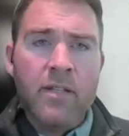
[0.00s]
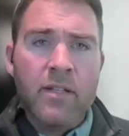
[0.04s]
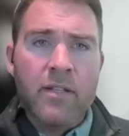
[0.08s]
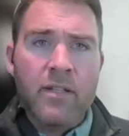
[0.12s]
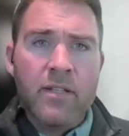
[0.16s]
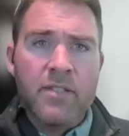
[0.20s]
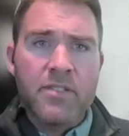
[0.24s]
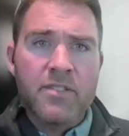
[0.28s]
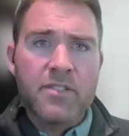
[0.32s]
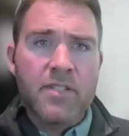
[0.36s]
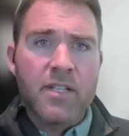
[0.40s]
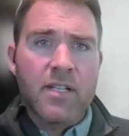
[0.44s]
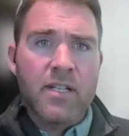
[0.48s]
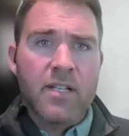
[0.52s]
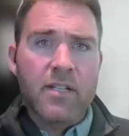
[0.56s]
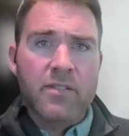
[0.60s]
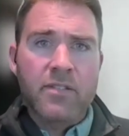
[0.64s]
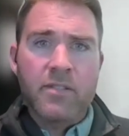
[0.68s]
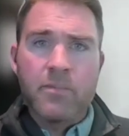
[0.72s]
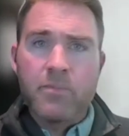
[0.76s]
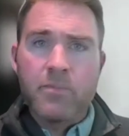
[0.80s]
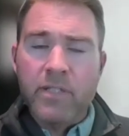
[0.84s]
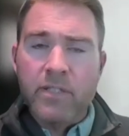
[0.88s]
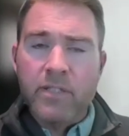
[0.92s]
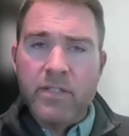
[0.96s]
is
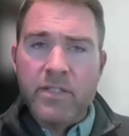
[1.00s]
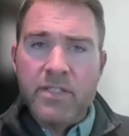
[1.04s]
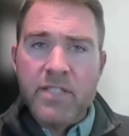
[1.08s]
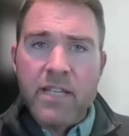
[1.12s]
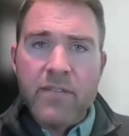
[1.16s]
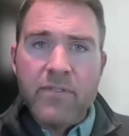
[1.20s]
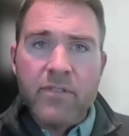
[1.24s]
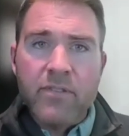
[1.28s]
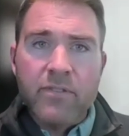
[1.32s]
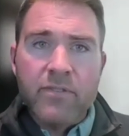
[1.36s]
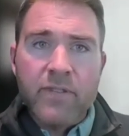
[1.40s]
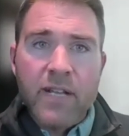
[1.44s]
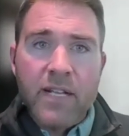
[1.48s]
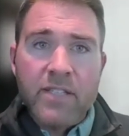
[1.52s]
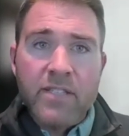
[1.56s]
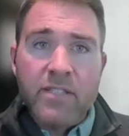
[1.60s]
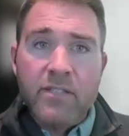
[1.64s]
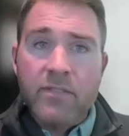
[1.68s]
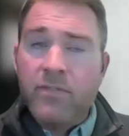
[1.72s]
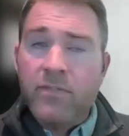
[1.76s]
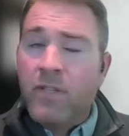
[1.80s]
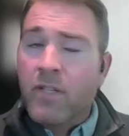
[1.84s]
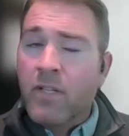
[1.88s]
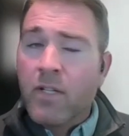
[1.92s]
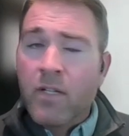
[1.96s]
completely safe and
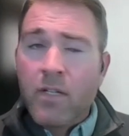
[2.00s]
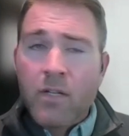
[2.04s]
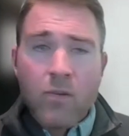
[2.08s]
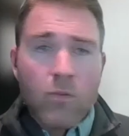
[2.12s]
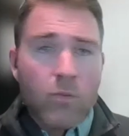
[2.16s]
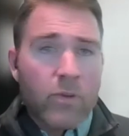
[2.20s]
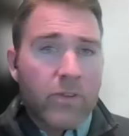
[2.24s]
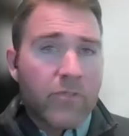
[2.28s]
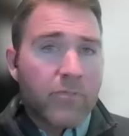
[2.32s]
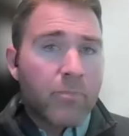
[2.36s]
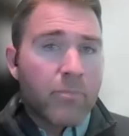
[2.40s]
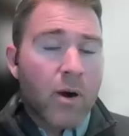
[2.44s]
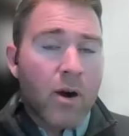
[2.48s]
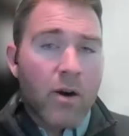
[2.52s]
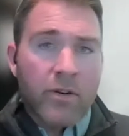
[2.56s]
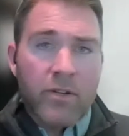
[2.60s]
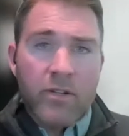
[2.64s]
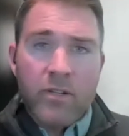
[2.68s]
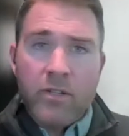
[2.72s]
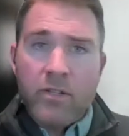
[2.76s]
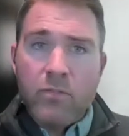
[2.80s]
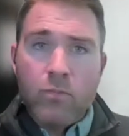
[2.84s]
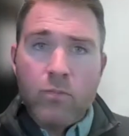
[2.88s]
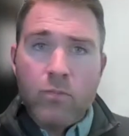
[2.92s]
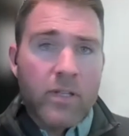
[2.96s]
effective. We've
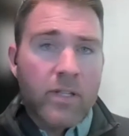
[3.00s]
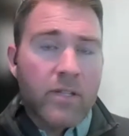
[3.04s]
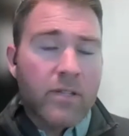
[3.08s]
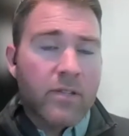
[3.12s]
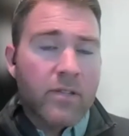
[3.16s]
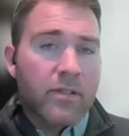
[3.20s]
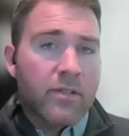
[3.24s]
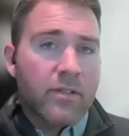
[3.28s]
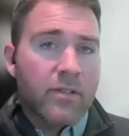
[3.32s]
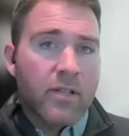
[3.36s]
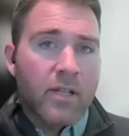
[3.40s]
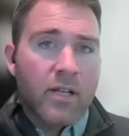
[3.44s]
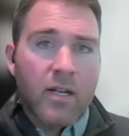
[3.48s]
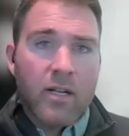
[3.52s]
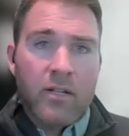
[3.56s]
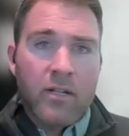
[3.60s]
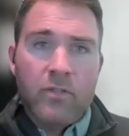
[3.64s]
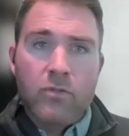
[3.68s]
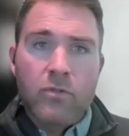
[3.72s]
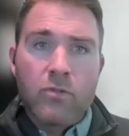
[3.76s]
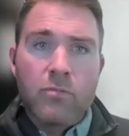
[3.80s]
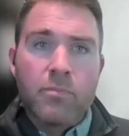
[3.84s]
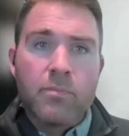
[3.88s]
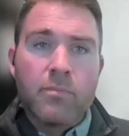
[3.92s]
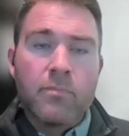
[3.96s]
partnered with a
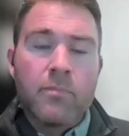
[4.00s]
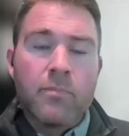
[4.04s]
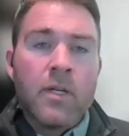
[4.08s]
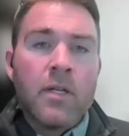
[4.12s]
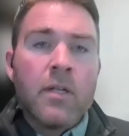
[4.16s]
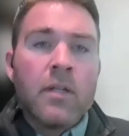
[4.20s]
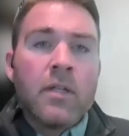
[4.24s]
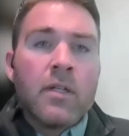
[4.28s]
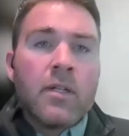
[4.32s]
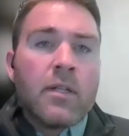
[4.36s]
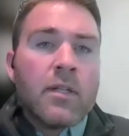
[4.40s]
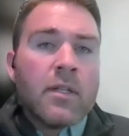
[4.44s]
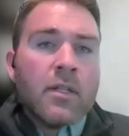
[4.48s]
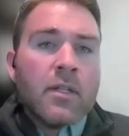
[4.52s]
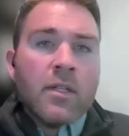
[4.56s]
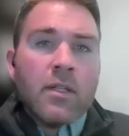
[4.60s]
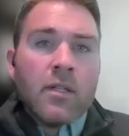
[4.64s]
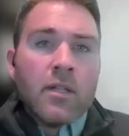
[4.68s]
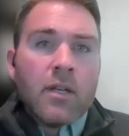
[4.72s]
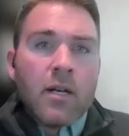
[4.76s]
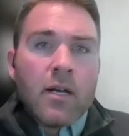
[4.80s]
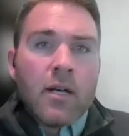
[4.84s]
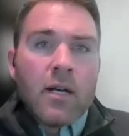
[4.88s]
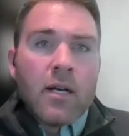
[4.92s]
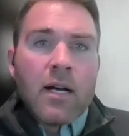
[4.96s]
group
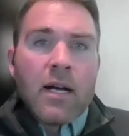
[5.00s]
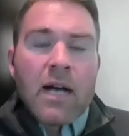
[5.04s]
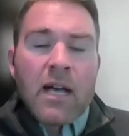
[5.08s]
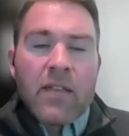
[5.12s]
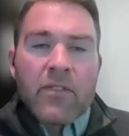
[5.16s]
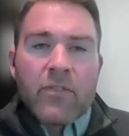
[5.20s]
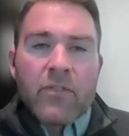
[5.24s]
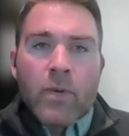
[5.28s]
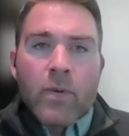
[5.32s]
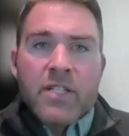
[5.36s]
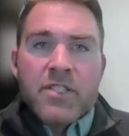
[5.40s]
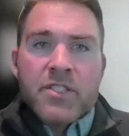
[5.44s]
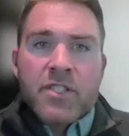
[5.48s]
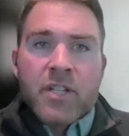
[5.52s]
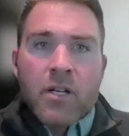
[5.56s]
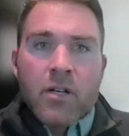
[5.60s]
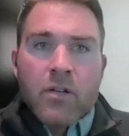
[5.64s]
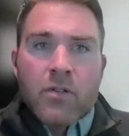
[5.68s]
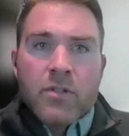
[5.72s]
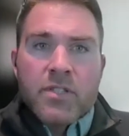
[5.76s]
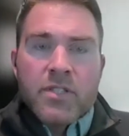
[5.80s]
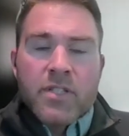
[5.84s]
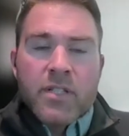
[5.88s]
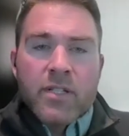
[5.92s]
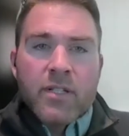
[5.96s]
on the West
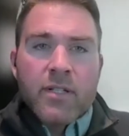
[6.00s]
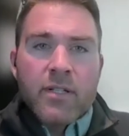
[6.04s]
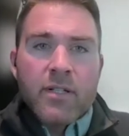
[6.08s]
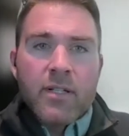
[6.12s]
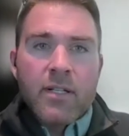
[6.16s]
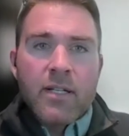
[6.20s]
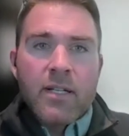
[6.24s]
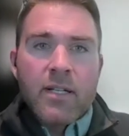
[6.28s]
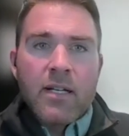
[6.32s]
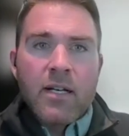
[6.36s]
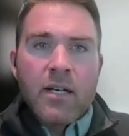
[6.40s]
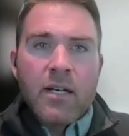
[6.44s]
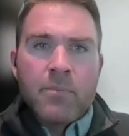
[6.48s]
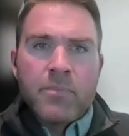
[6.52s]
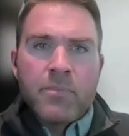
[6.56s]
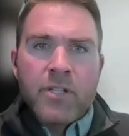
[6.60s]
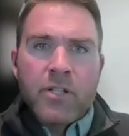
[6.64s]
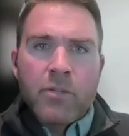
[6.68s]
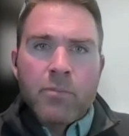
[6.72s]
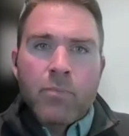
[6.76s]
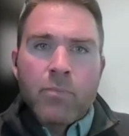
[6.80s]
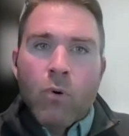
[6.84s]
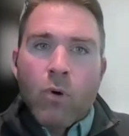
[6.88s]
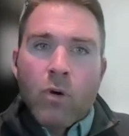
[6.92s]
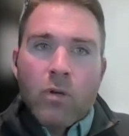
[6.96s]
Coast up
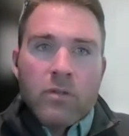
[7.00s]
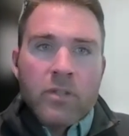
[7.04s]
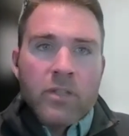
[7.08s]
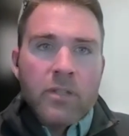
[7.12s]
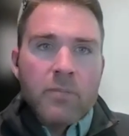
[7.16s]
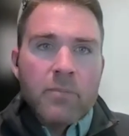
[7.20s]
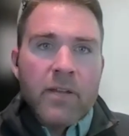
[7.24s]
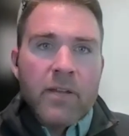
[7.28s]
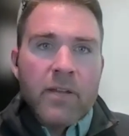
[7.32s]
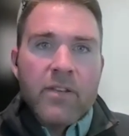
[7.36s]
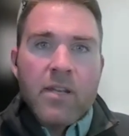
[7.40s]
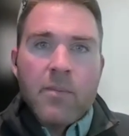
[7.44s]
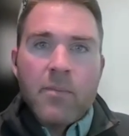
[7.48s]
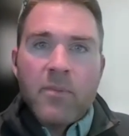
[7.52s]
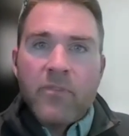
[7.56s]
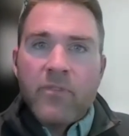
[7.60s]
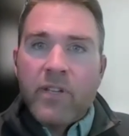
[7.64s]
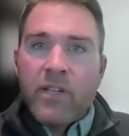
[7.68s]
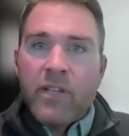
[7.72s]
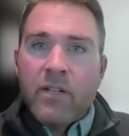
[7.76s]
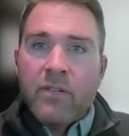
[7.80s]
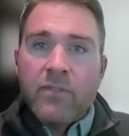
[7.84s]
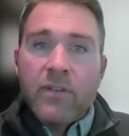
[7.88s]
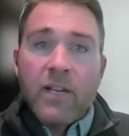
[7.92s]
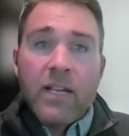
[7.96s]
near Portland by the name of
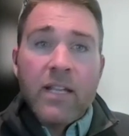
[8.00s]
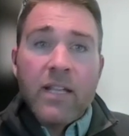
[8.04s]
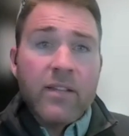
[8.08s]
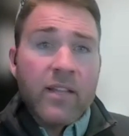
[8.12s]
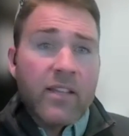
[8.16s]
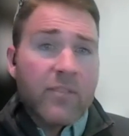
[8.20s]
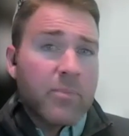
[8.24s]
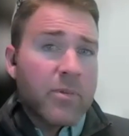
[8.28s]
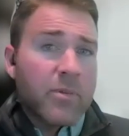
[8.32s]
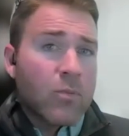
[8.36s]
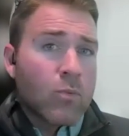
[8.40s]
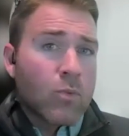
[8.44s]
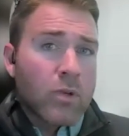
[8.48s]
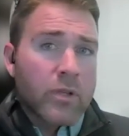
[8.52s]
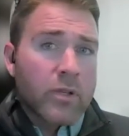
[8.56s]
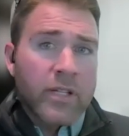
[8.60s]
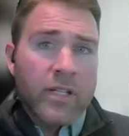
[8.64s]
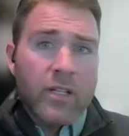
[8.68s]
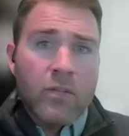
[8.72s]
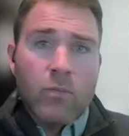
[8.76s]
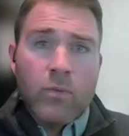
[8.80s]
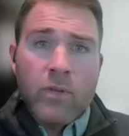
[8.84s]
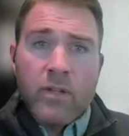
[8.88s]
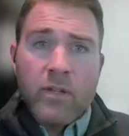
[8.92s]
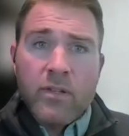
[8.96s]
Innovite. They've been
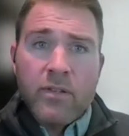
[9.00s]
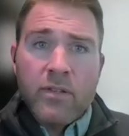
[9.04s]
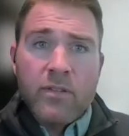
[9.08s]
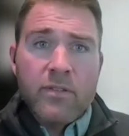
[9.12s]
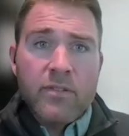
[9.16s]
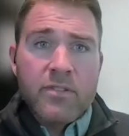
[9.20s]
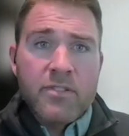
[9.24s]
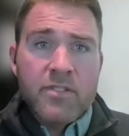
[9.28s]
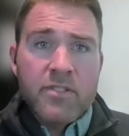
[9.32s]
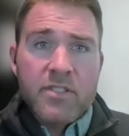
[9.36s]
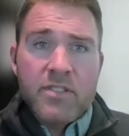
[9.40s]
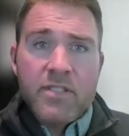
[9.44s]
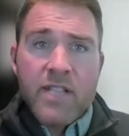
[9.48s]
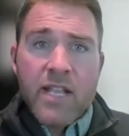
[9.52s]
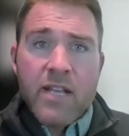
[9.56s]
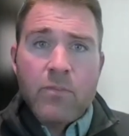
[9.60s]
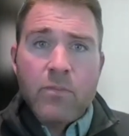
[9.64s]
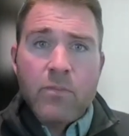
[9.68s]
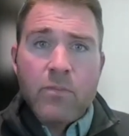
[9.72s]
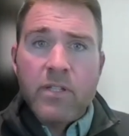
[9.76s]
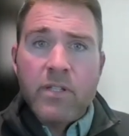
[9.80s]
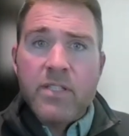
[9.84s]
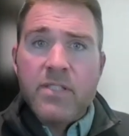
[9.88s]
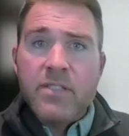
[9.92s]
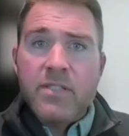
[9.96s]
working with
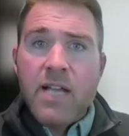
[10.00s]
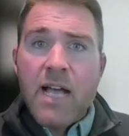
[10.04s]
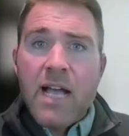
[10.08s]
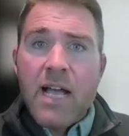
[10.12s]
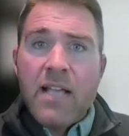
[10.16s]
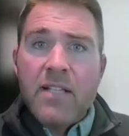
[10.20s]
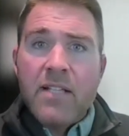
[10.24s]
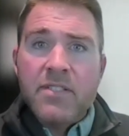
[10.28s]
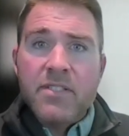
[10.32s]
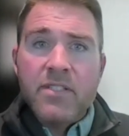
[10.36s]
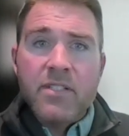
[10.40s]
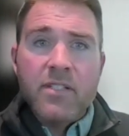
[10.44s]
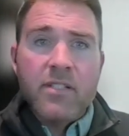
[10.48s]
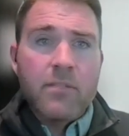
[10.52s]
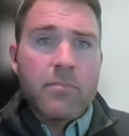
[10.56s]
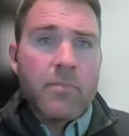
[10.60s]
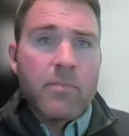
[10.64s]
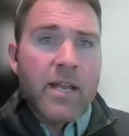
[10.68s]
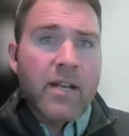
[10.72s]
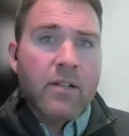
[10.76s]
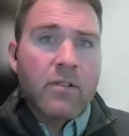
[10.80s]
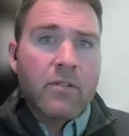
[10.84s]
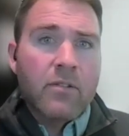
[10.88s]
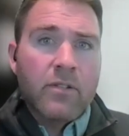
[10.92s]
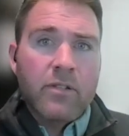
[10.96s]
sustained release niacin and
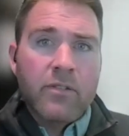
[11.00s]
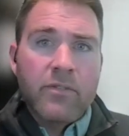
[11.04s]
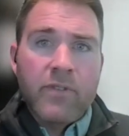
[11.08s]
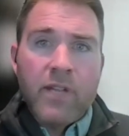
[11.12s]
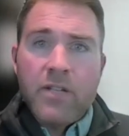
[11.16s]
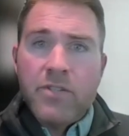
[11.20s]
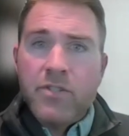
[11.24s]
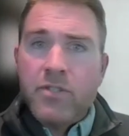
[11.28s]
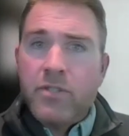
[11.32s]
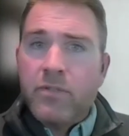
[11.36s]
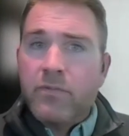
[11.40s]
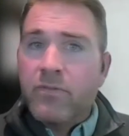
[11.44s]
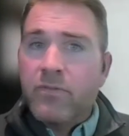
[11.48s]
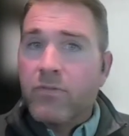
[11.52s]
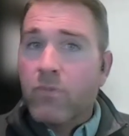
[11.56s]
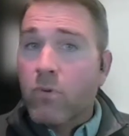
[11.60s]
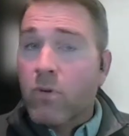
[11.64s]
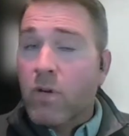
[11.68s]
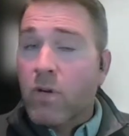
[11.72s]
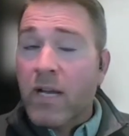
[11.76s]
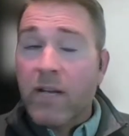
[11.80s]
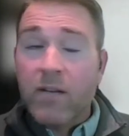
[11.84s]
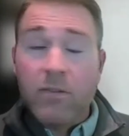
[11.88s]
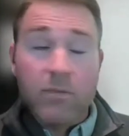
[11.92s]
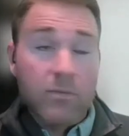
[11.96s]
medical intervention
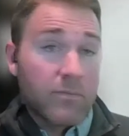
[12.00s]
for,